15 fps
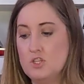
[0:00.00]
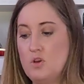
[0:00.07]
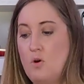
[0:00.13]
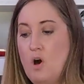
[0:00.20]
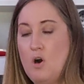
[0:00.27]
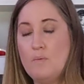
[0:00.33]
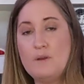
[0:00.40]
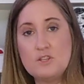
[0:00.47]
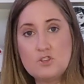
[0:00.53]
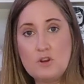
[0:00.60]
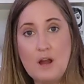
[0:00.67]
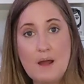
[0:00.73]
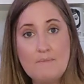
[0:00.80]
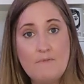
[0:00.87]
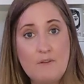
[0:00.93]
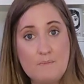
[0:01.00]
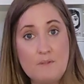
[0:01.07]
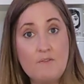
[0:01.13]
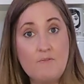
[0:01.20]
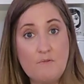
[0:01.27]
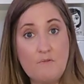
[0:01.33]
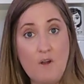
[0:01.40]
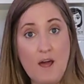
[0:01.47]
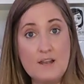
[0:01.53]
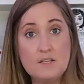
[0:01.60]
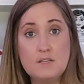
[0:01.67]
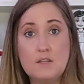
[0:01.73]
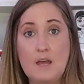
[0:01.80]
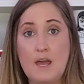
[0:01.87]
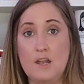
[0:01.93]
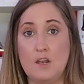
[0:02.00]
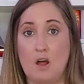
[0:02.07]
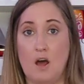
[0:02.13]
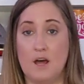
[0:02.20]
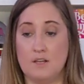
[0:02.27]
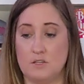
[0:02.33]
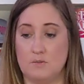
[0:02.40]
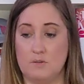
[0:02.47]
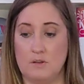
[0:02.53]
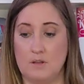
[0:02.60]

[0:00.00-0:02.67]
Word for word: So always grab from the front and not